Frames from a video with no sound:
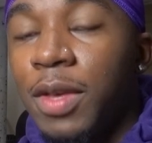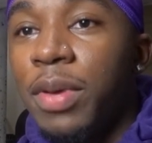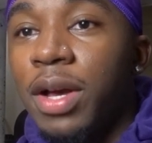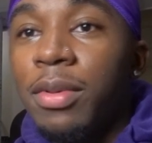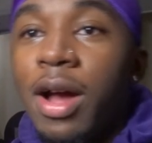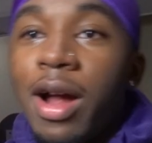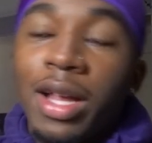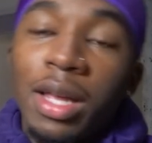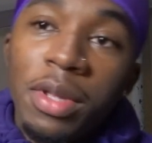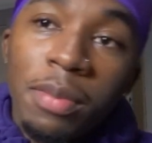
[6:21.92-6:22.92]
The pickup, all
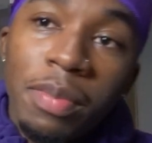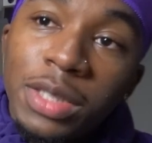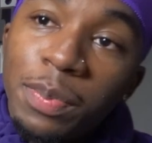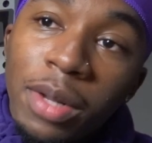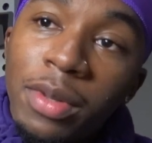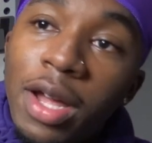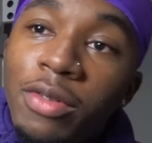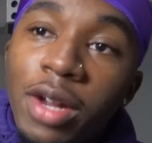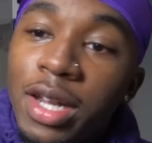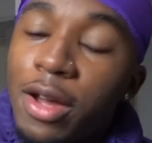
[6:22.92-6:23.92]
right, give me your best pickup
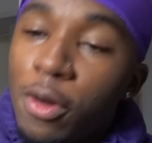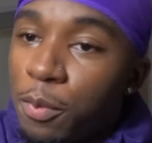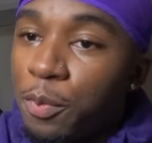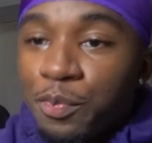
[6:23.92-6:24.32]
line right now.